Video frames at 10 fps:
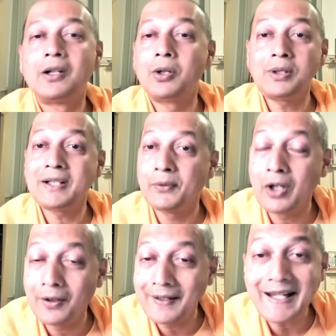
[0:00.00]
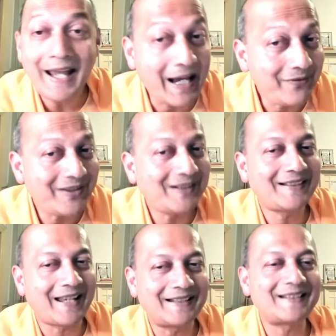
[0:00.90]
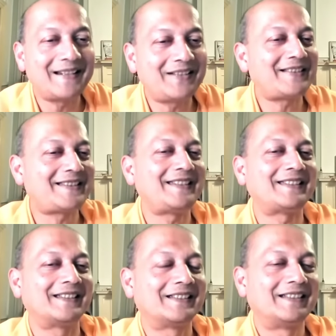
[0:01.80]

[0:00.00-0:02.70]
Notice, we already have the desire. That's an interesting thing.